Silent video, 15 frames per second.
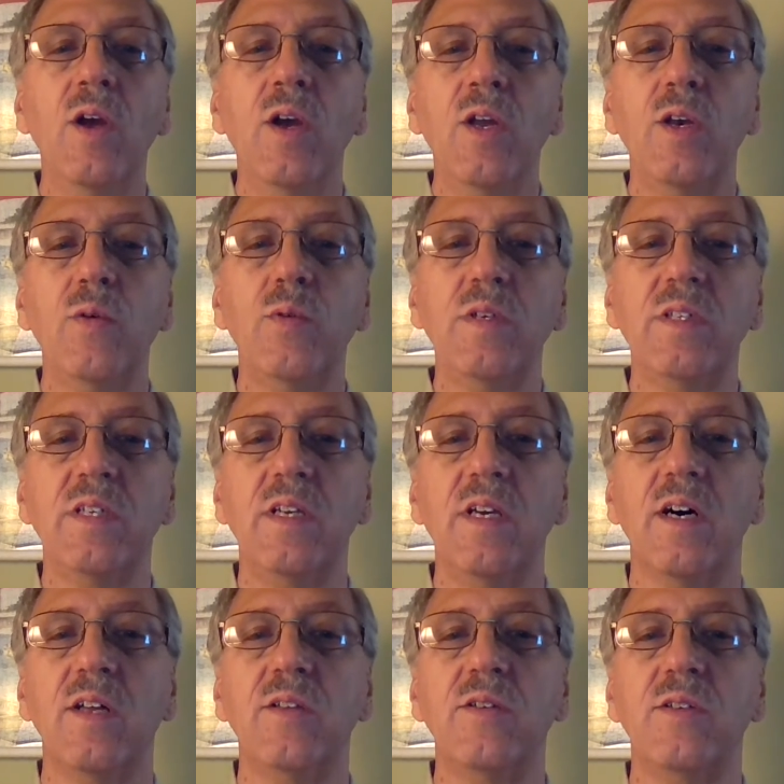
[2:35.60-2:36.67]
Do we see
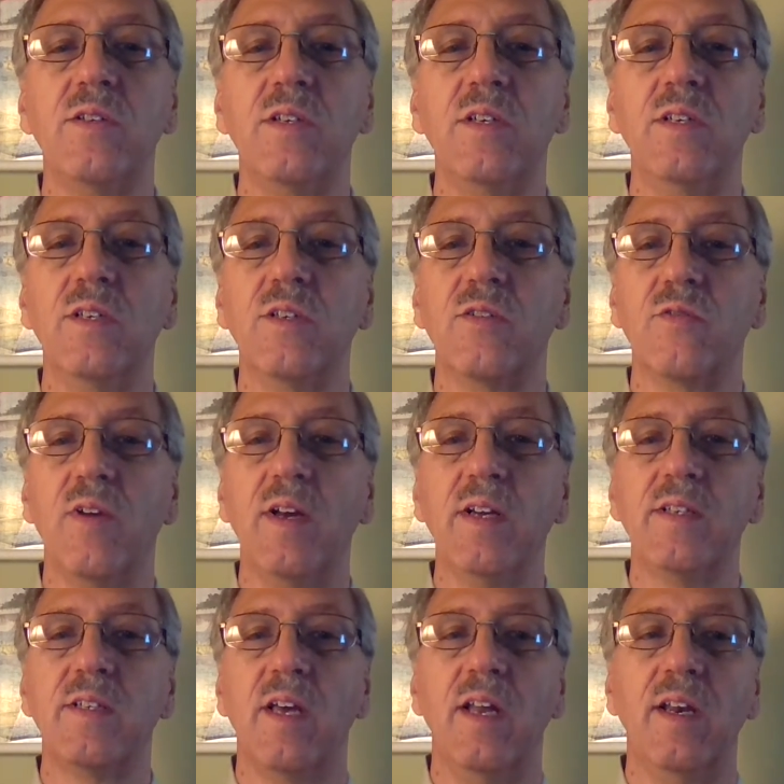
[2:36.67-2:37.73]
others in
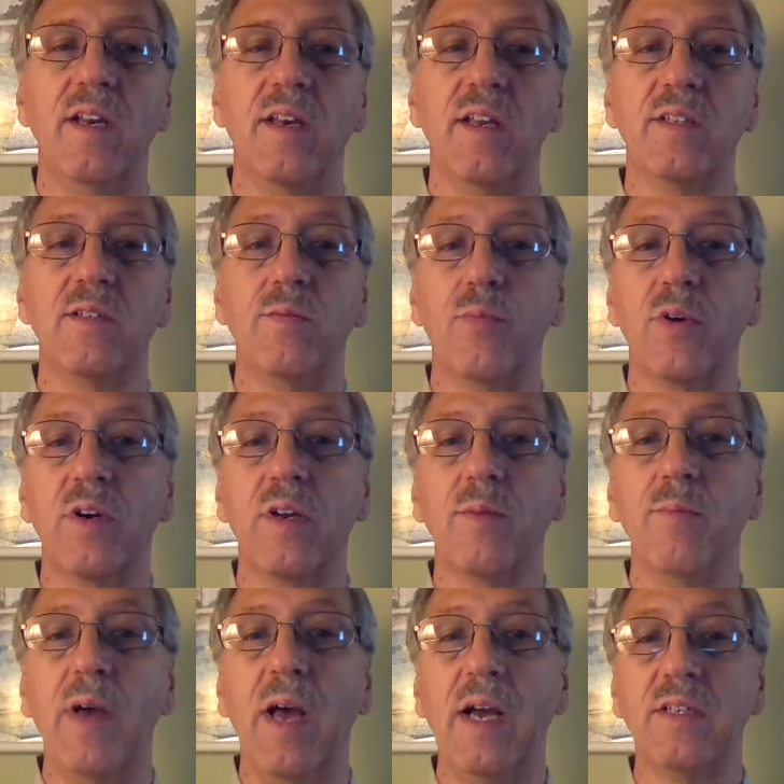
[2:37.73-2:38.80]
distress and it doesn't bring
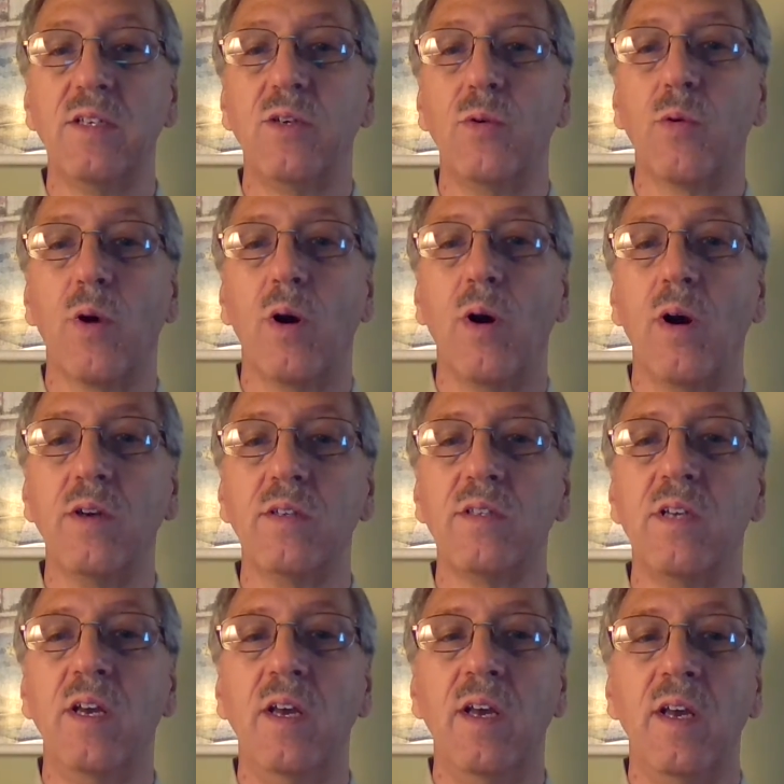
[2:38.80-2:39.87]
compassion to our hearts
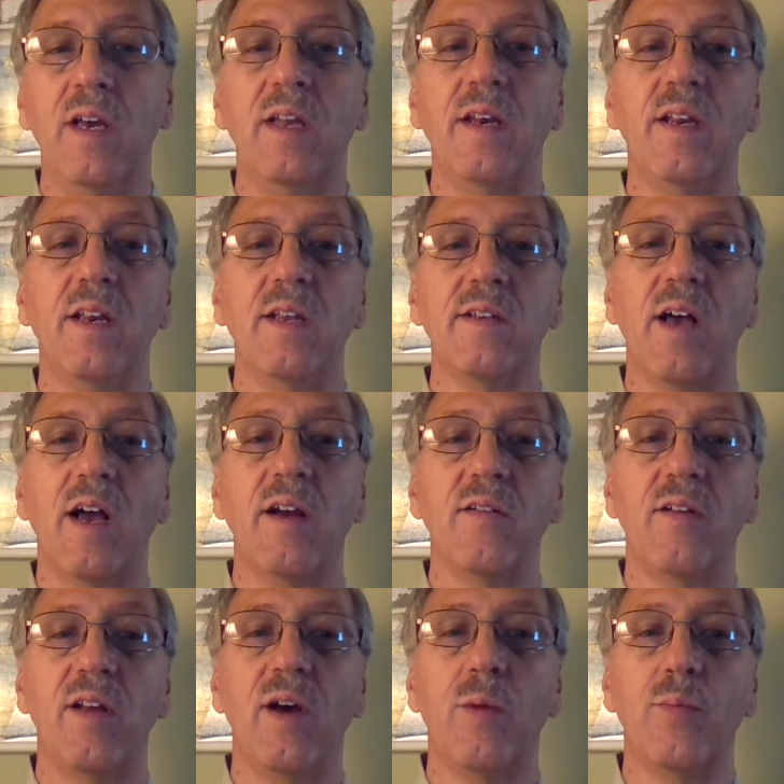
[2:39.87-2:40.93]
and a desire
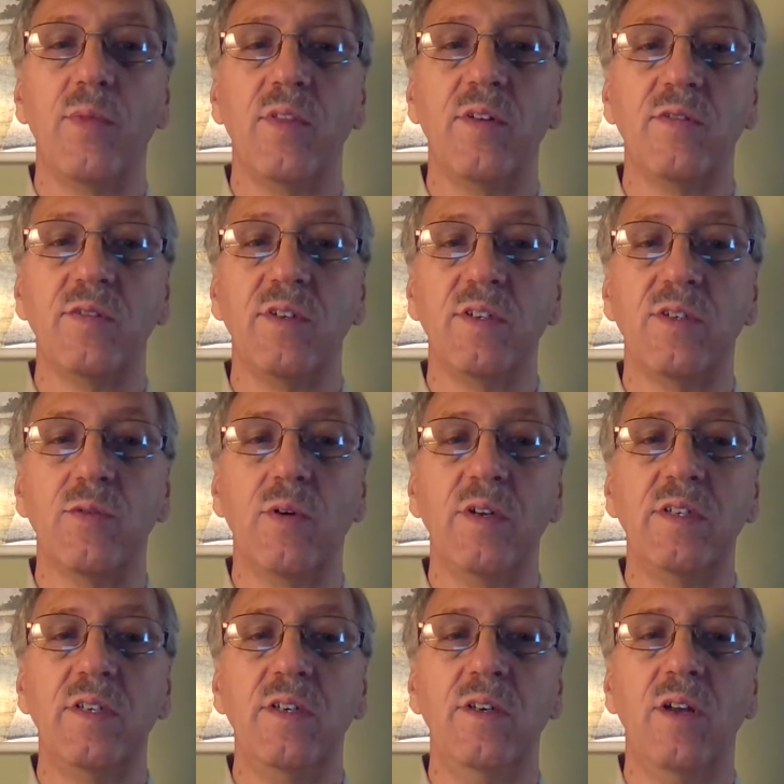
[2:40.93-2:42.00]
to help their
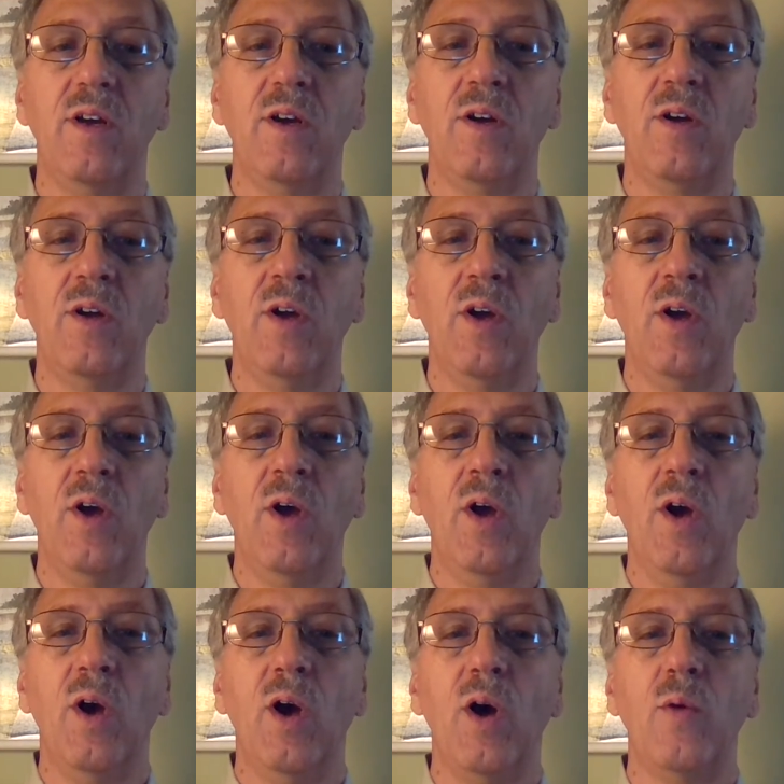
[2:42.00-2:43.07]
situation?
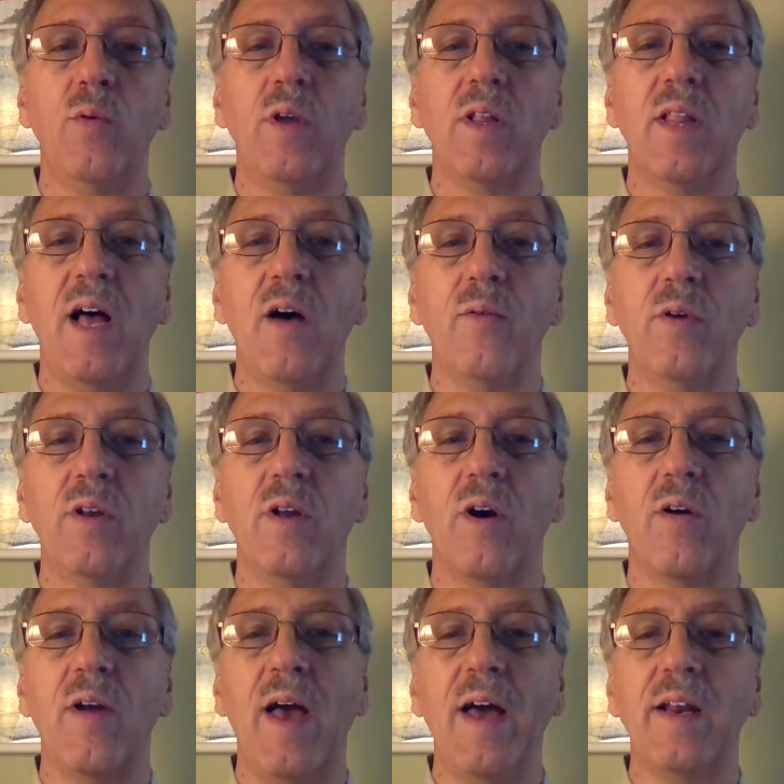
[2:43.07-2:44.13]
Are we allowing
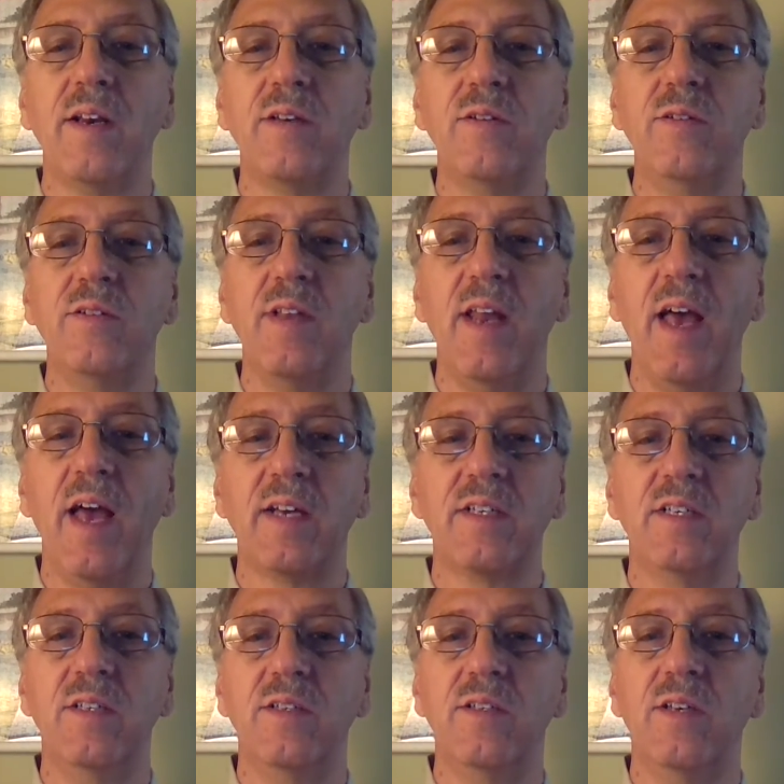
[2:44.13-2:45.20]
our attitudes and
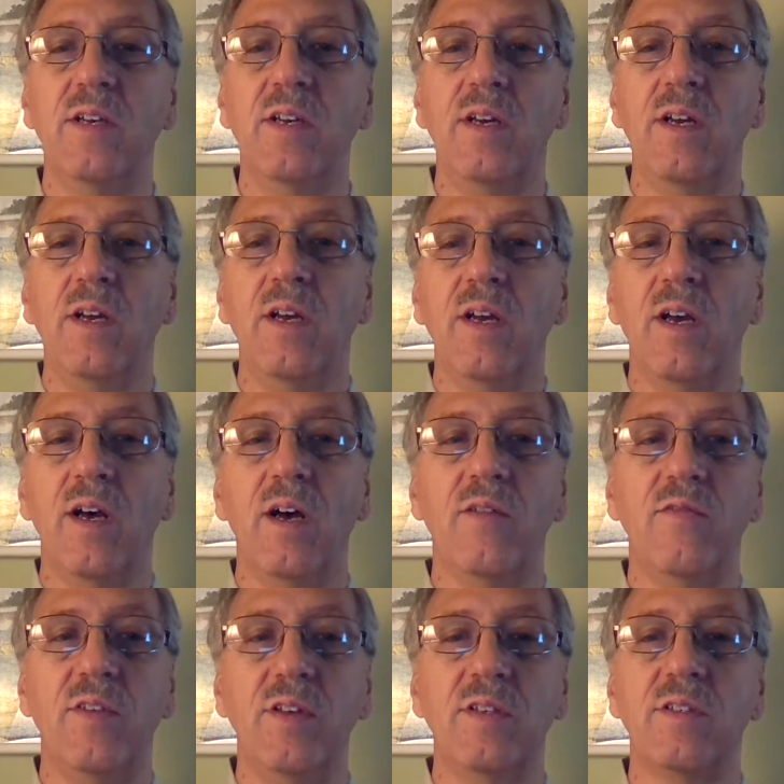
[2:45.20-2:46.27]
actions of
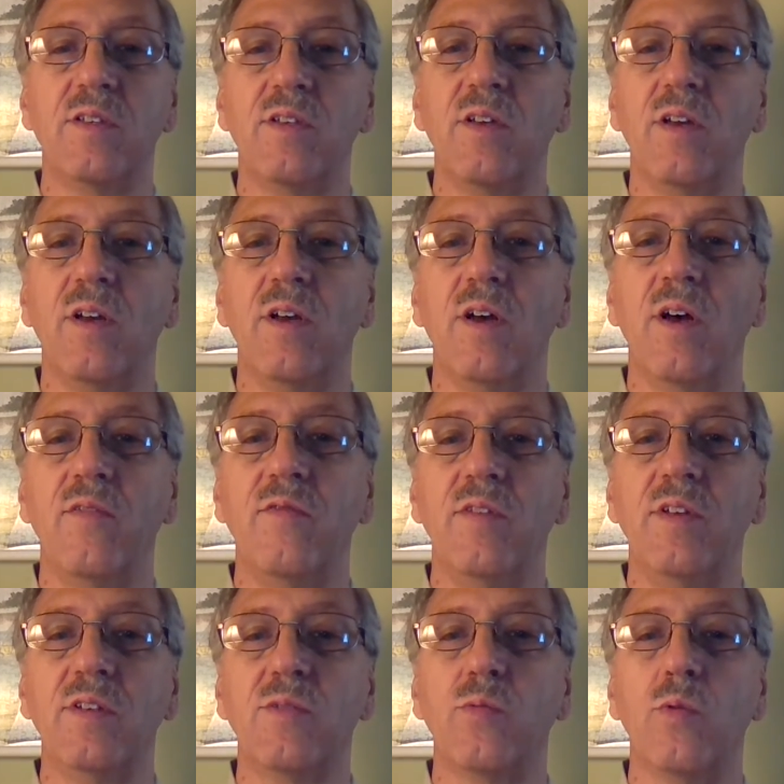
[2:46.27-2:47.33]
this
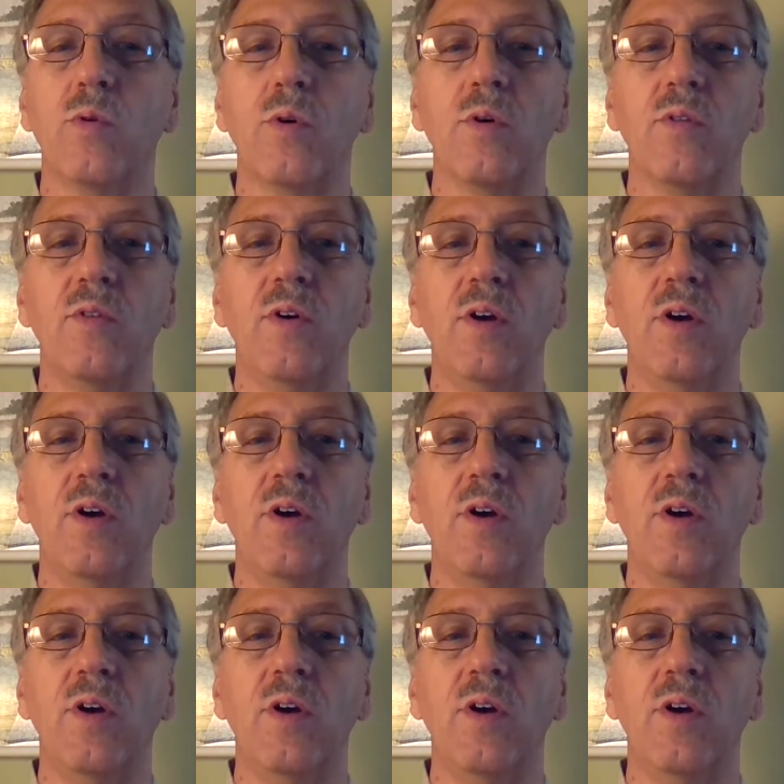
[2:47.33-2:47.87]
world